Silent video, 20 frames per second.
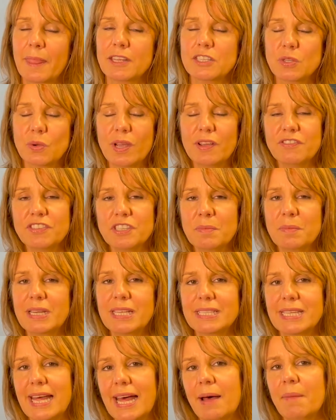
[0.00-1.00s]
So if
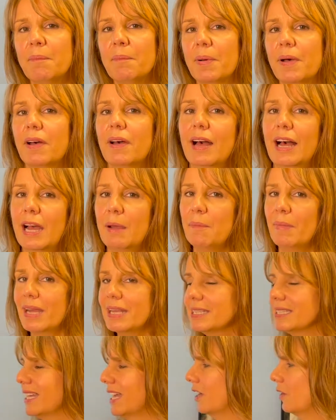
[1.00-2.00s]
somebody's an amber, I
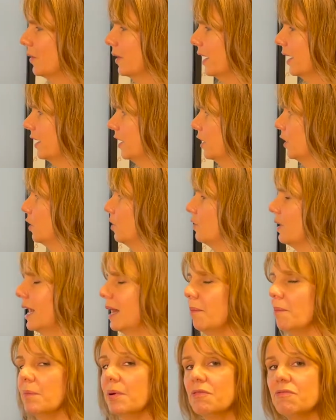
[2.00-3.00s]
might say, okay, are you
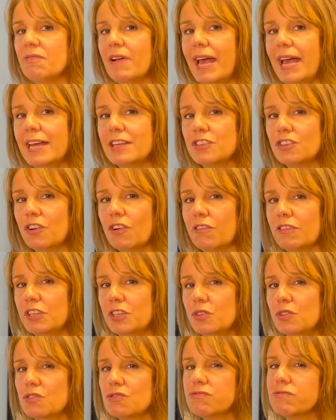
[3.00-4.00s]
amber red or are
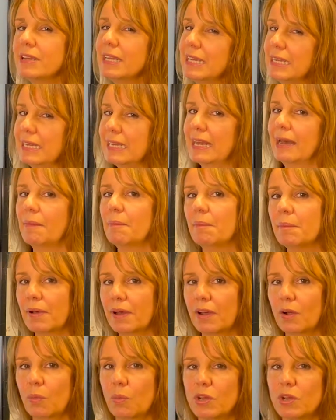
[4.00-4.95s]
you greeny amber?